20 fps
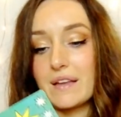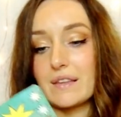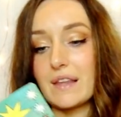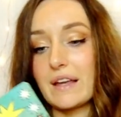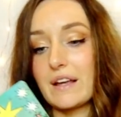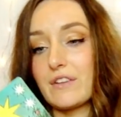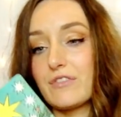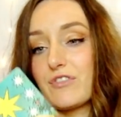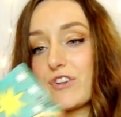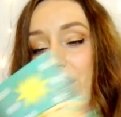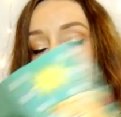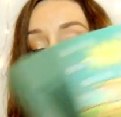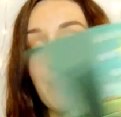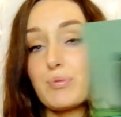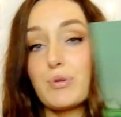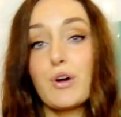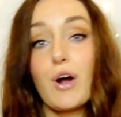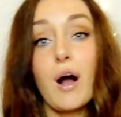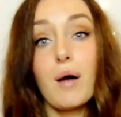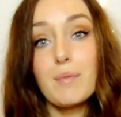like a very
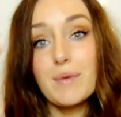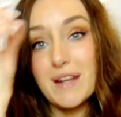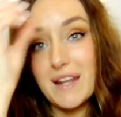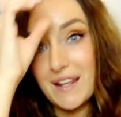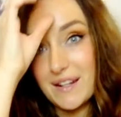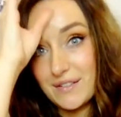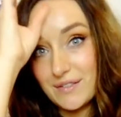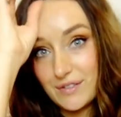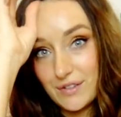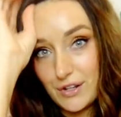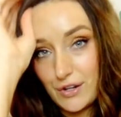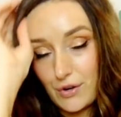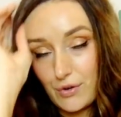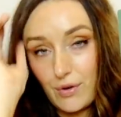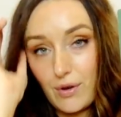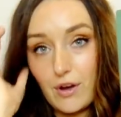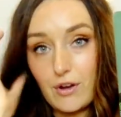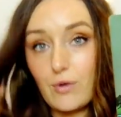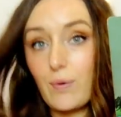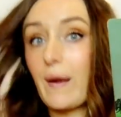prominent,
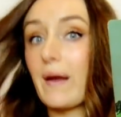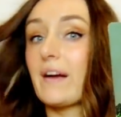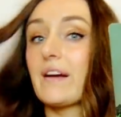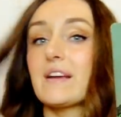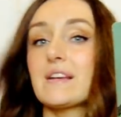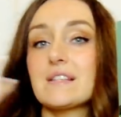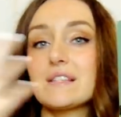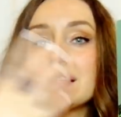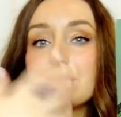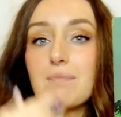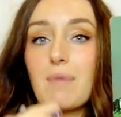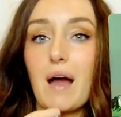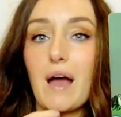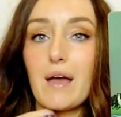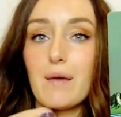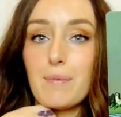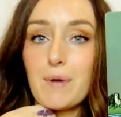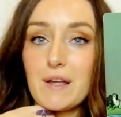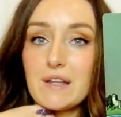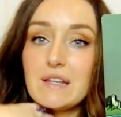Aquarius, in my
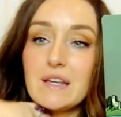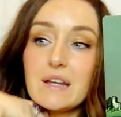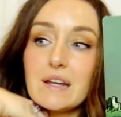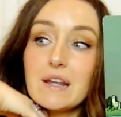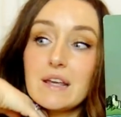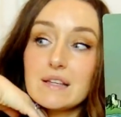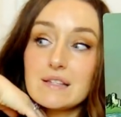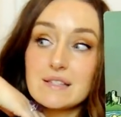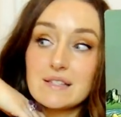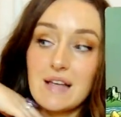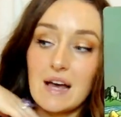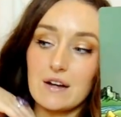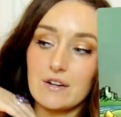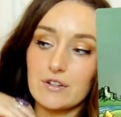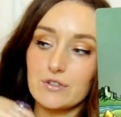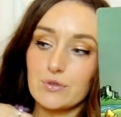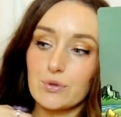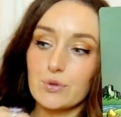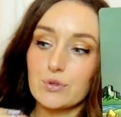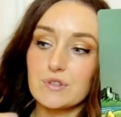opinion, is
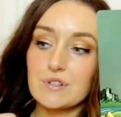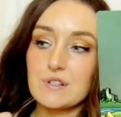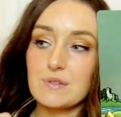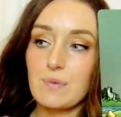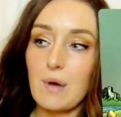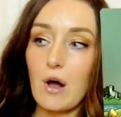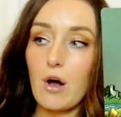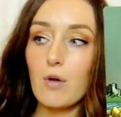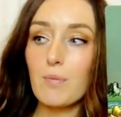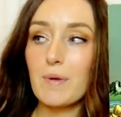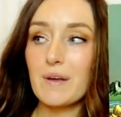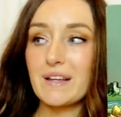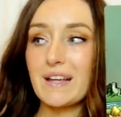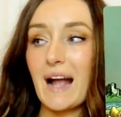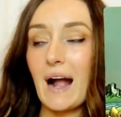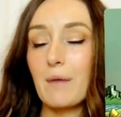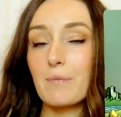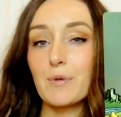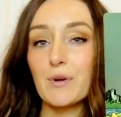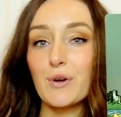Saturn ruled as well, but
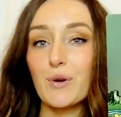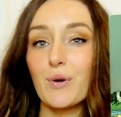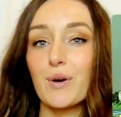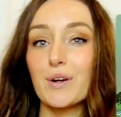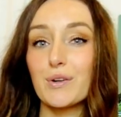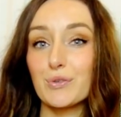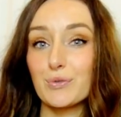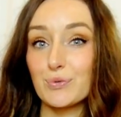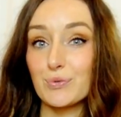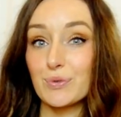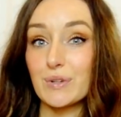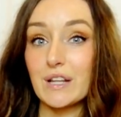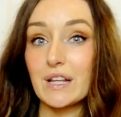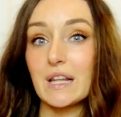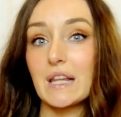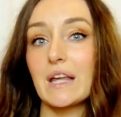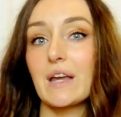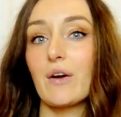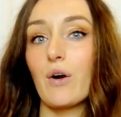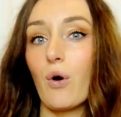Capricorn
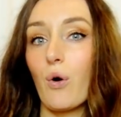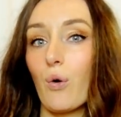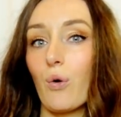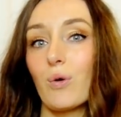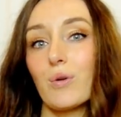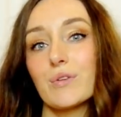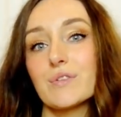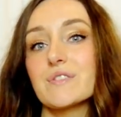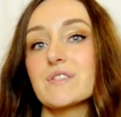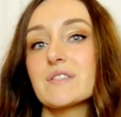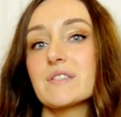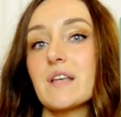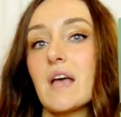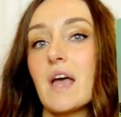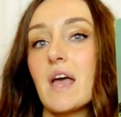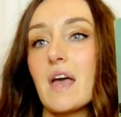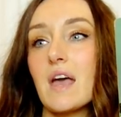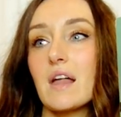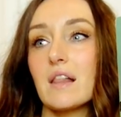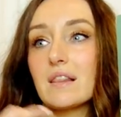really holds
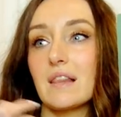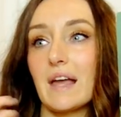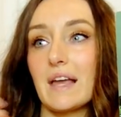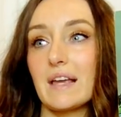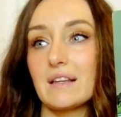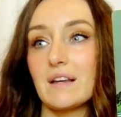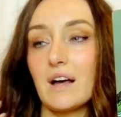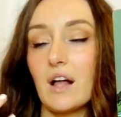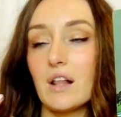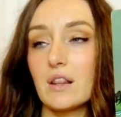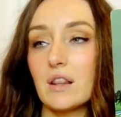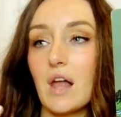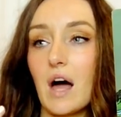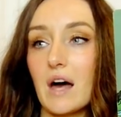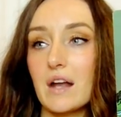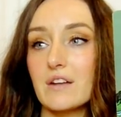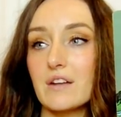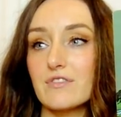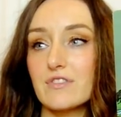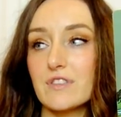like a
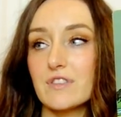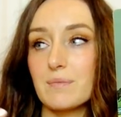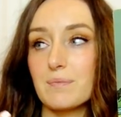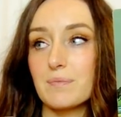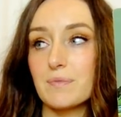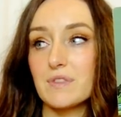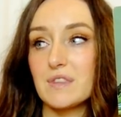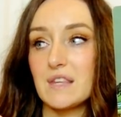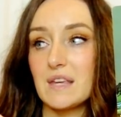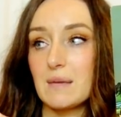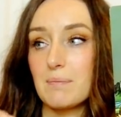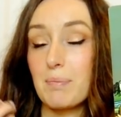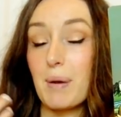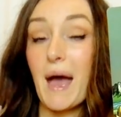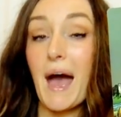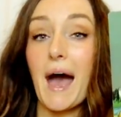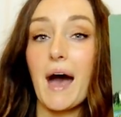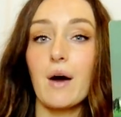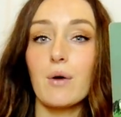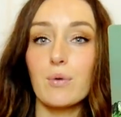lot of the
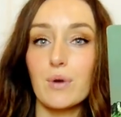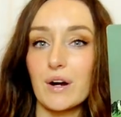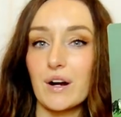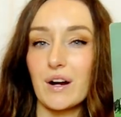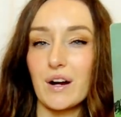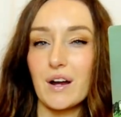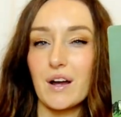power